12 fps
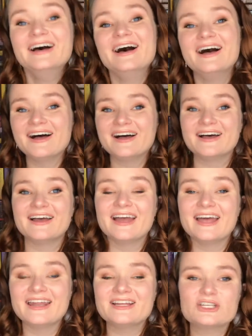uh,
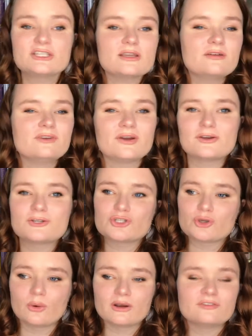and it's just a very
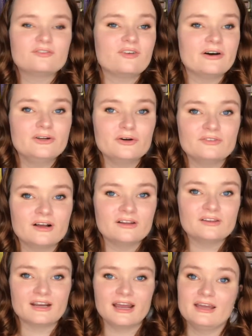short, fun
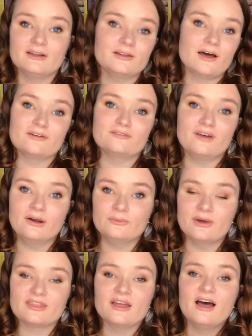novella that I had a lot of fun
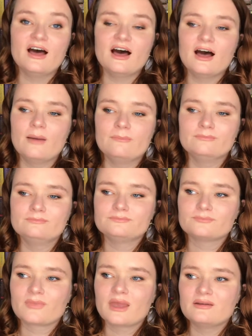with. Um,
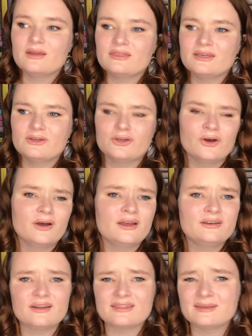nothing
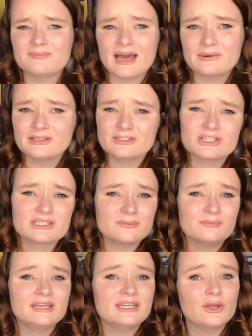good, nothing bad really, it's just a
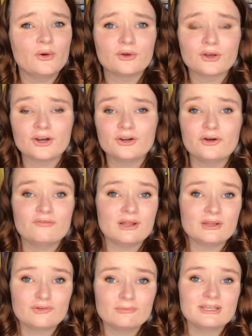mediocre
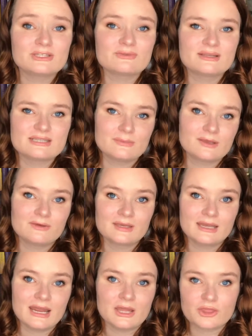novella for me, so I ended up giving
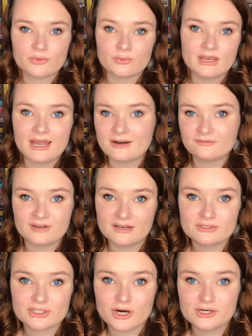it a 3 out of 5
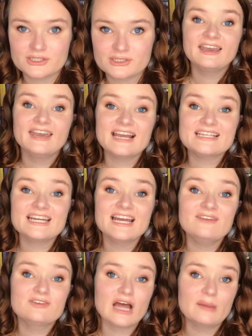stars. Next I
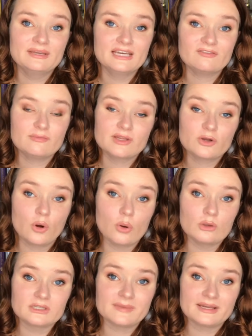have Coming In From the
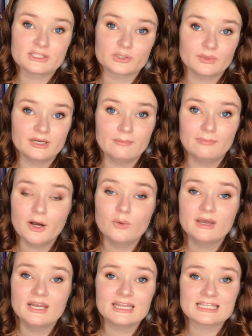Cold by Sarina
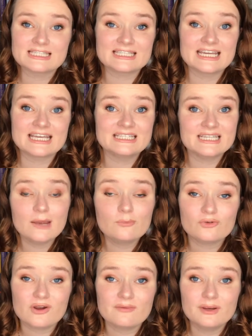Bowen. This is a
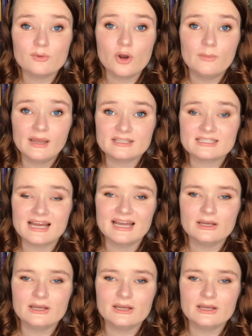contemporary romance and I